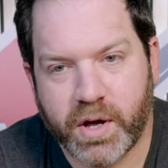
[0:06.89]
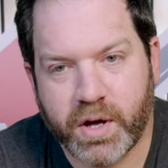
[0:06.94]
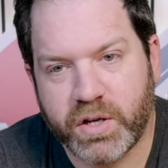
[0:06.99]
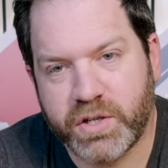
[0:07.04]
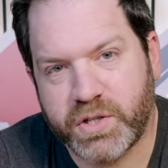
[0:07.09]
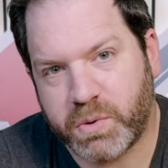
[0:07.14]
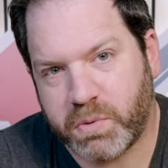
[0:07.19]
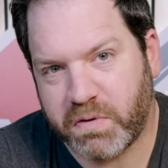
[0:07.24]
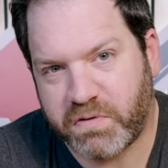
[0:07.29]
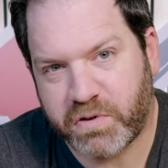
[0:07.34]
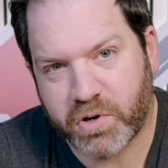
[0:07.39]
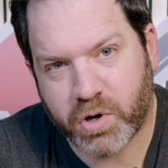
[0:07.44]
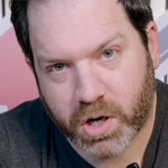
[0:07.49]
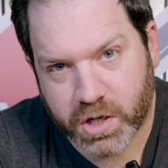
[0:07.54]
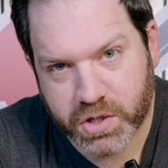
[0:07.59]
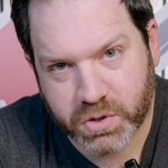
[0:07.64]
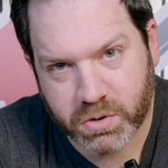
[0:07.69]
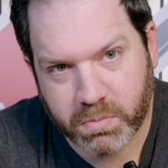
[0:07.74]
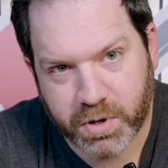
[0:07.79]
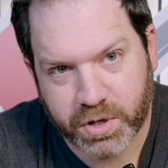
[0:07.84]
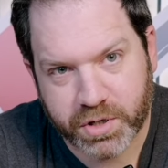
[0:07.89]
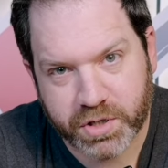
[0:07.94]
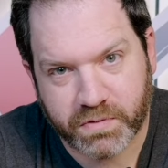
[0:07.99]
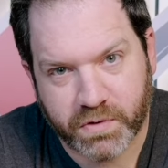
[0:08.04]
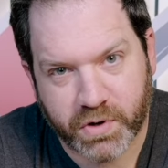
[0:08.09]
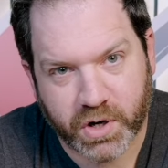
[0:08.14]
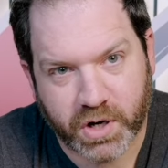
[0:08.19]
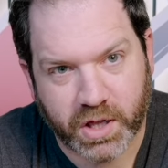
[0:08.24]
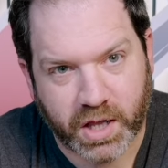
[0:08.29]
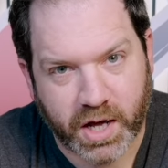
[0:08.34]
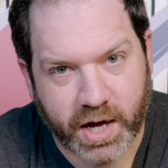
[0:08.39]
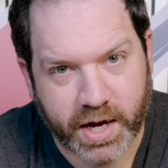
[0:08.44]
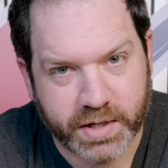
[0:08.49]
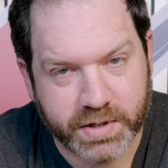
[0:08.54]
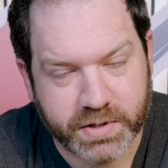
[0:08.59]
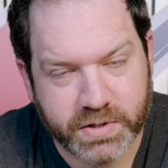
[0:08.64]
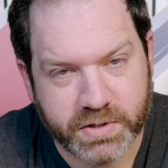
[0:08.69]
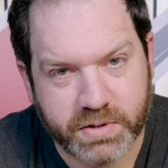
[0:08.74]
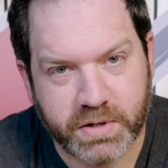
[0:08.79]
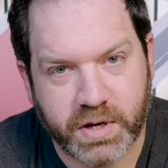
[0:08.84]
So we've talked to a bunch of our
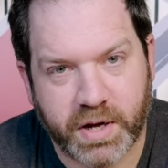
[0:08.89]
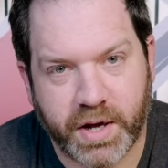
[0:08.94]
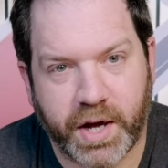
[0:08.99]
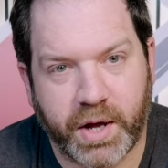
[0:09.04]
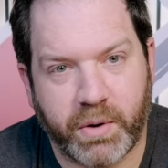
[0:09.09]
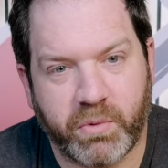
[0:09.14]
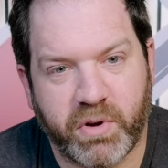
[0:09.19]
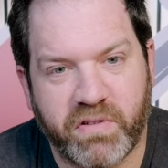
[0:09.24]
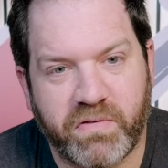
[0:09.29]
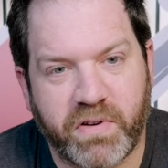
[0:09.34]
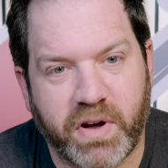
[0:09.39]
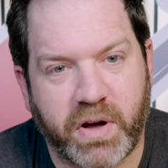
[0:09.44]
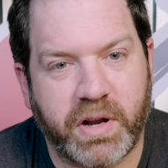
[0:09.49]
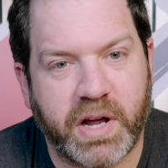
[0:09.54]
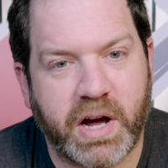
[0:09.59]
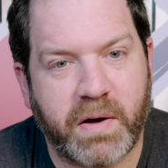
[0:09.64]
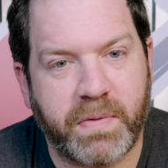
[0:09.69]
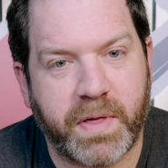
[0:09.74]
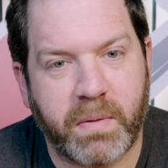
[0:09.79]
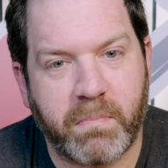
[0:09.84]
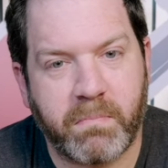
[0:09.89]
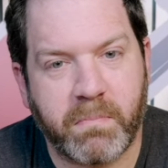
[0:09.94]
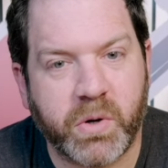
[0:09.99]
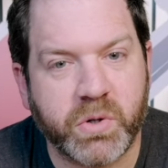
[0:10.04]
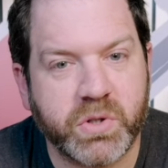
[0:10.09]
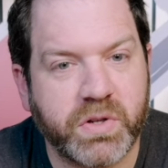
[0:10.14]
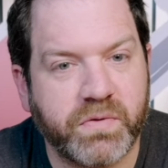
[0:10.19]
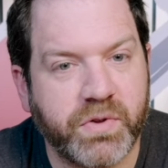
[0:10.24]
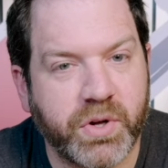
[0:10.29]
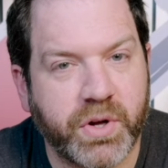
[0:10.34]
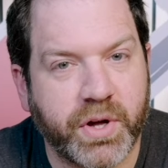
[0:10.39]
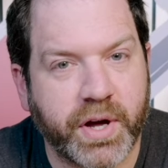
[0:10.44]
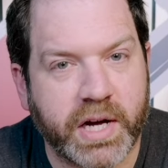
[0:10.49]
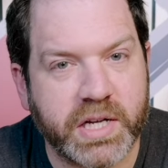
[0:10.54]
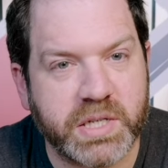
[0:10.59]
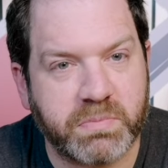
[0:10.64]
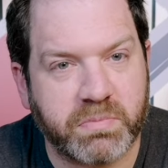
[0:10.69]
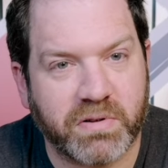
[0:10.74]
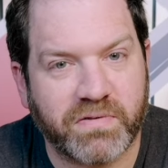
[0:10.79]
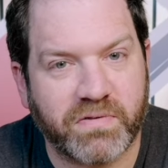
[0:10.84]
clients, and we found out that most of you
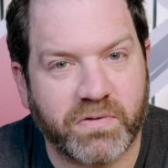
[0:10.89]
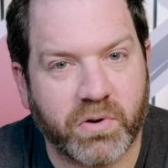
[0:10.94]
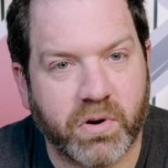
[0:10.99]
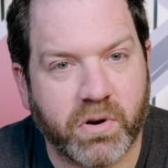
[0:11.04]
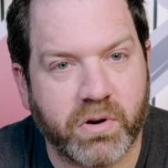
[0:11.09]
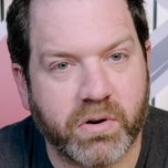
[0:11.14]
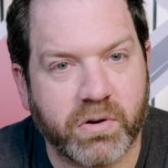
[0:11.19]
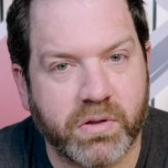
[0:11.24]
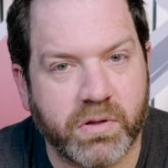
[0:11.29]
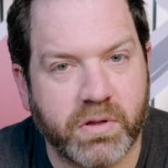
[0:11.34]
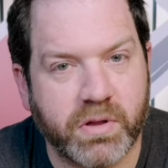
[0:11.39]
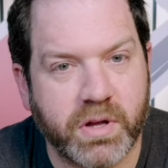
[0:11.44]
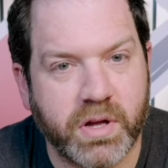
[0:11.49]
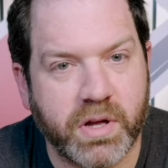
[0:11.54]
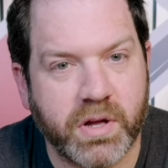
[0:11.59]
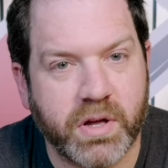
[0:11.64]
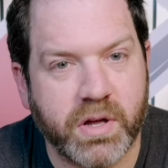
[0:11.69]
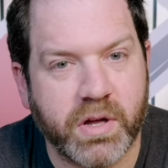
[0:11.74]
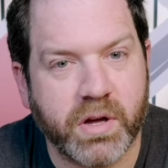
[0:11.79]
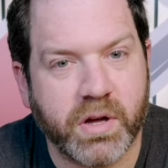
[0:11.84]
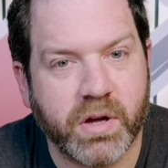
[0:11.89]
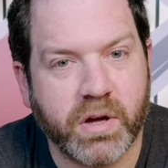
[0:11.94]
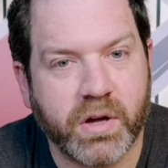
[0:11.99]
guys prefer the